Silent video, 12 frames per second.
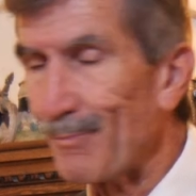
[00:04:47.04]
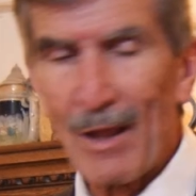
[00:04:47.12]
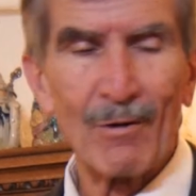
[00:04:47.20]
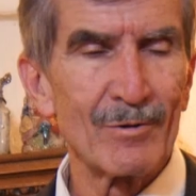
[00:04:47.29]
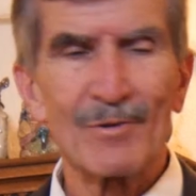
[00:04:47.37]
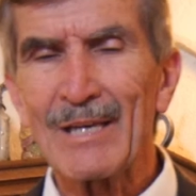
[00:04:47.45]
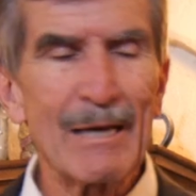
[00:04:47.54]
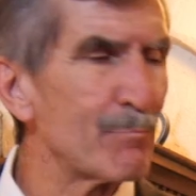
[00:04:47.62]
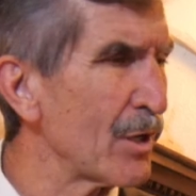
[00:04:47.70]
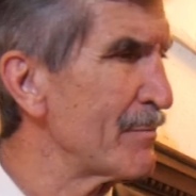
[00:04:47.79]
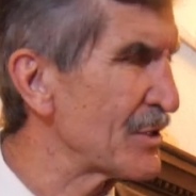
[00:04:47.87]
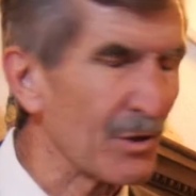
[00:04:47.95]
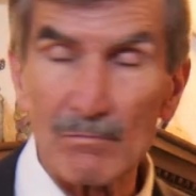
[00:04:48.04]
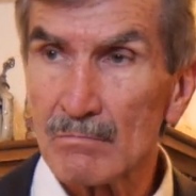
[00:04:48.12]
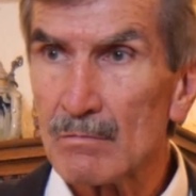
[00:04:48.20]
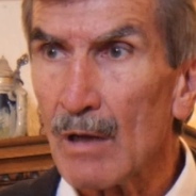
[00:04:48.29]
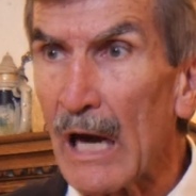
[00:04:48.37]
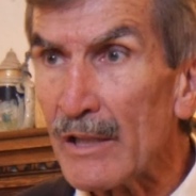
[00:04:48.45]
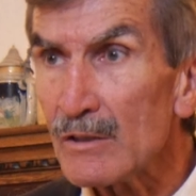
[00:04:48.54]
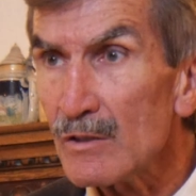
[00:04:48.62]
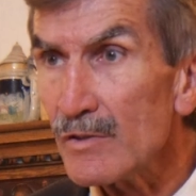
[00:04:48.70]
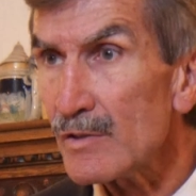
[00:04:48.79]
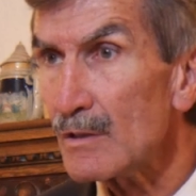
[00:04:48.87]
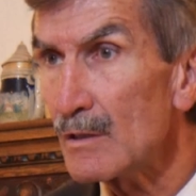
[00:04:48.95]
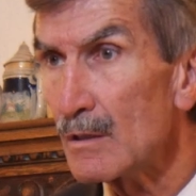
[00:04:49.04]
No, you can't bury Mr. Others.